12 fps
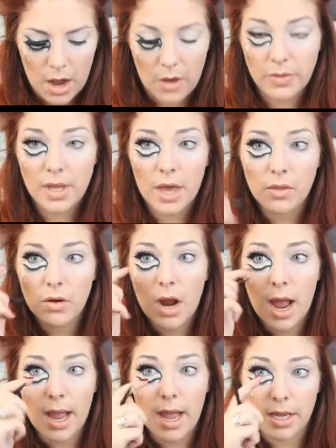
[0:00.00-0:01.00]
On the other
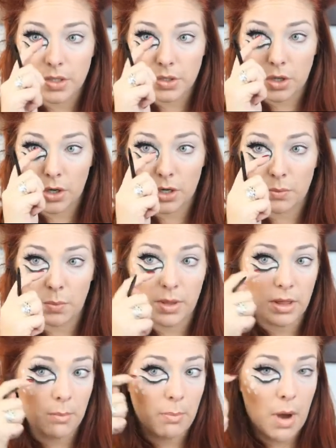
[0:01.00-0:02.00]
eye, I started
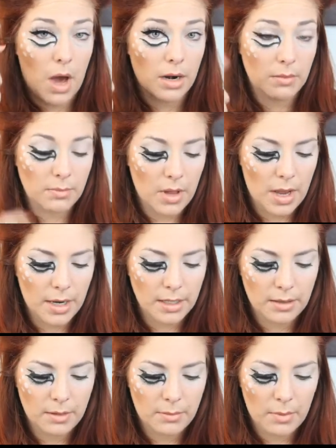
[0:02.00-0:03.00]
with the bottom
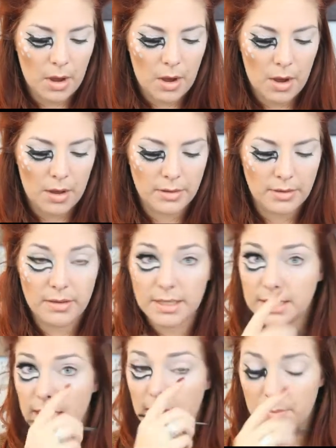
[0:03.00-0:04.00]
line. On
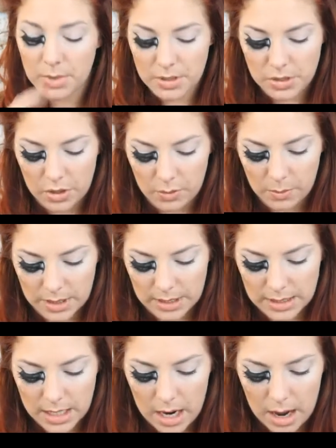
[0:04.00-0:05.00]
this eye, I'm going to start with the
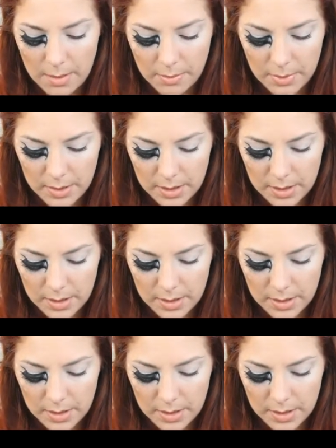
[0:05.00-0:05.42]
top.